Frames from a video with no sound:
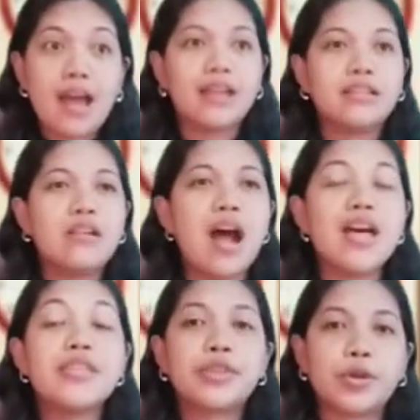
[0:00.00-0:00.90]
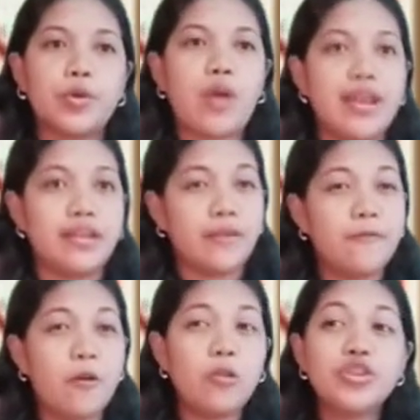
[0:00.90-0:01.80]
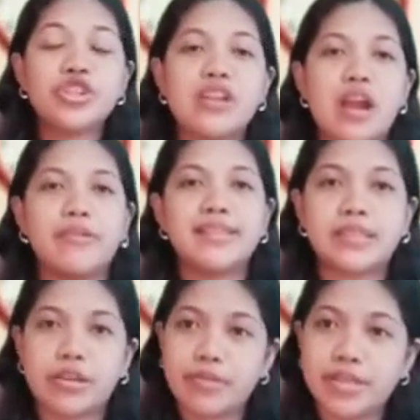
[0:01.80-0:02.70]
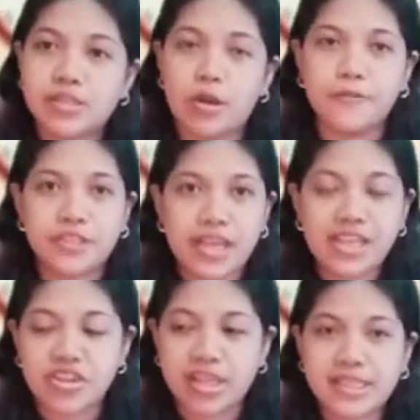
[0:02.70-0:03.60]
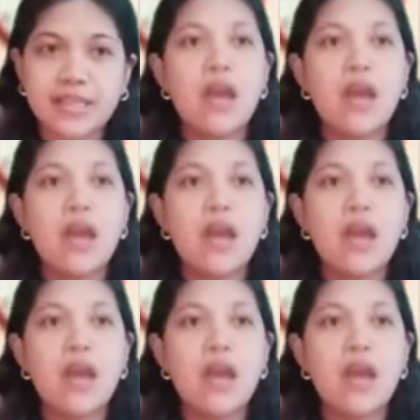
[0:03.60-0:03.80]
had gone through an evolutionary series of stages